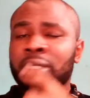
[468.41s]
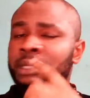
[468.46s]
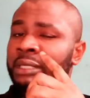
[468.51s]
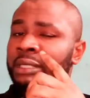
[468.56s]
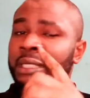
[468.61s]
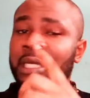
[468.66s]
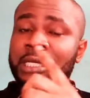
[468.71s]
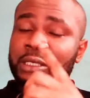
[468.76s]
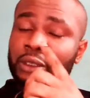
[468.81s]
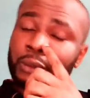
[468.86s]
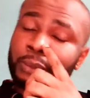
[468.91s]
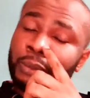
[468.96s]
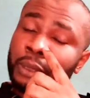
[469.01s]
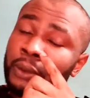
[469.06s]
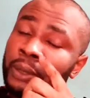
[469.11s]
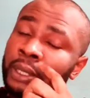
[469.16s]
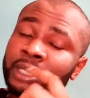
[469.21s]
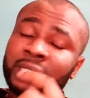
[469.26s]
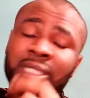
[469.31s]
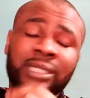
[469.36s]
That's number
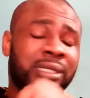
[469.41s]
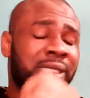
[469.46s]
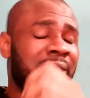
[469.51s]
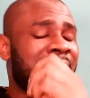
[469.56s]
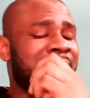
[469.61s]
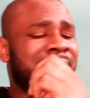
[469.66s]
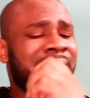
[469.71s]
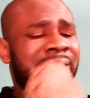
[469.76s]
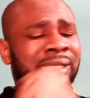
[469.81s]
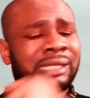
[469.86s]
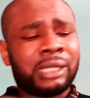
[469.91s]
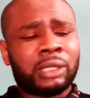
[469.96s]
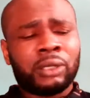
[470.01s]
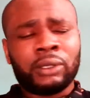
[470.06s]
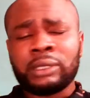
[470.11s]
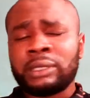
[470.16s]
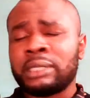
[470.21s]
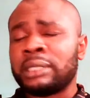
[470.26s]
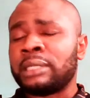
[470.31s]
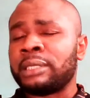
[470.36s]
one. Now,
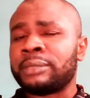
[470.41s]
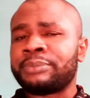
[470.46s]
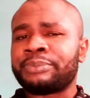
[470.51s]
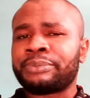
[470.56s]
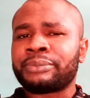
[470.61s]
secondly,